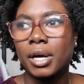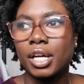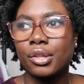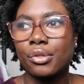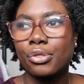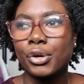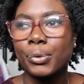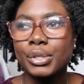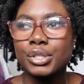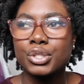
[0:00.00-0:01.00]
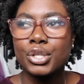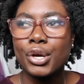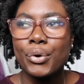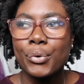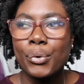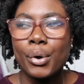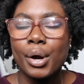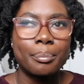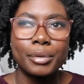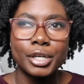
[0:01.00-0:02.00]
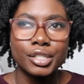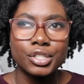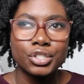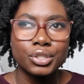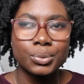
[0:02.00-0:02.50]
but there was no merch